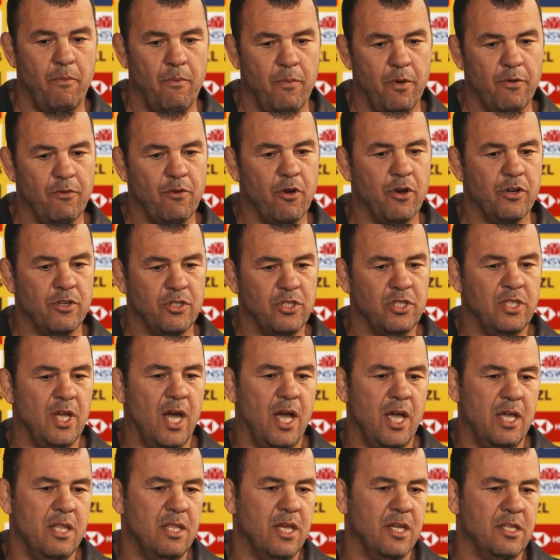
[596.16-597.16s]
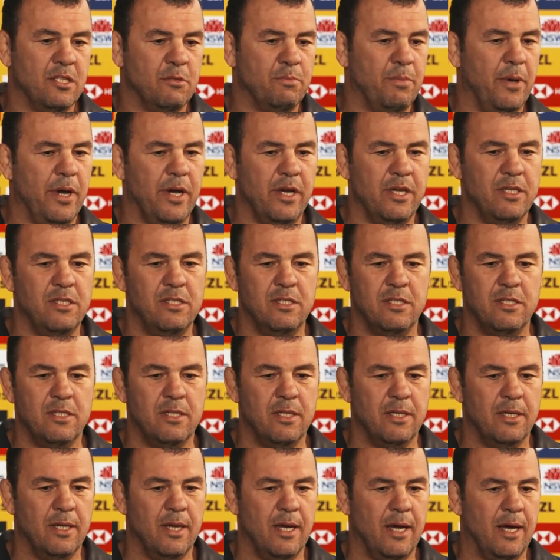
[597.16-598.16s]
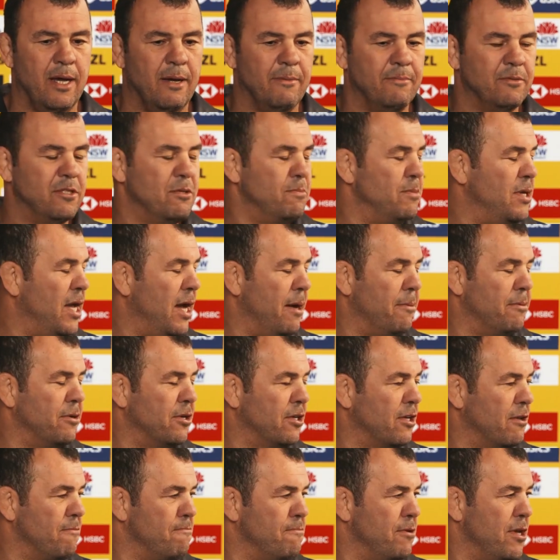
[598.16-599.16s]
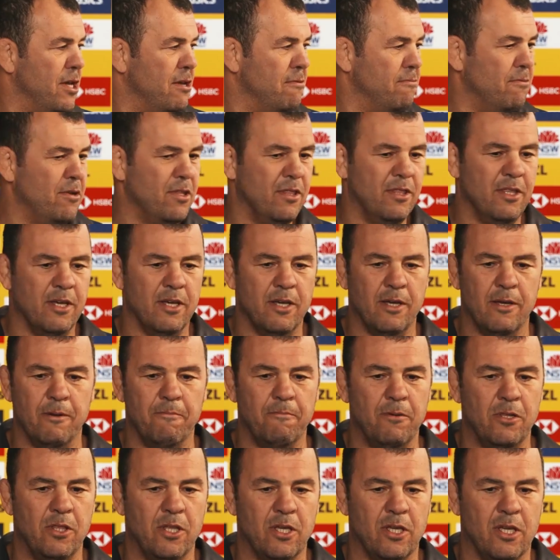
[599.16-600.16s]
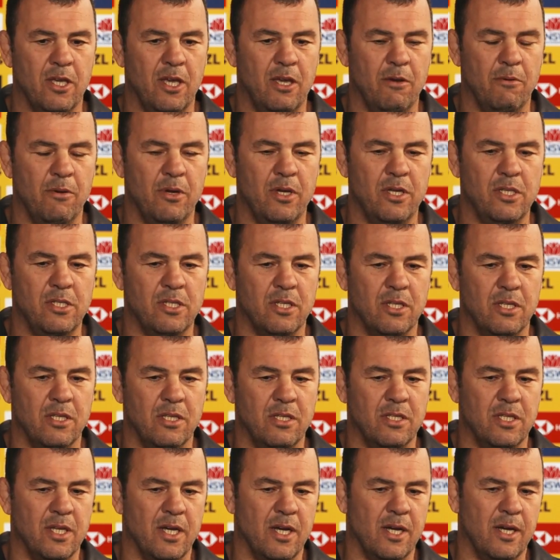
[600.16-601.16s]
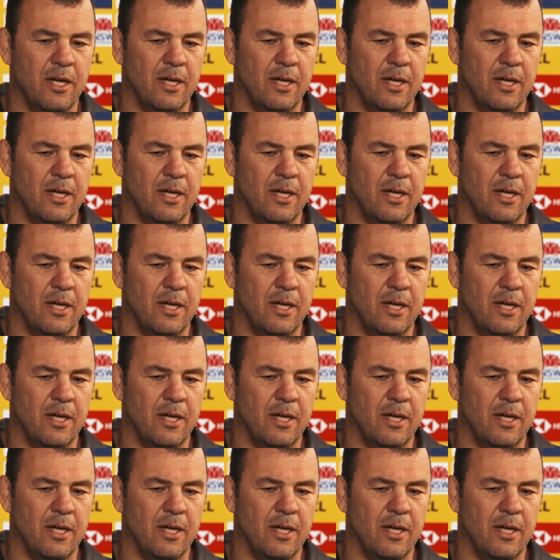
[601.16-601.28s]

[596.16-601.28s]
we've got to stay in that space to be able to compete with the Kiwis. And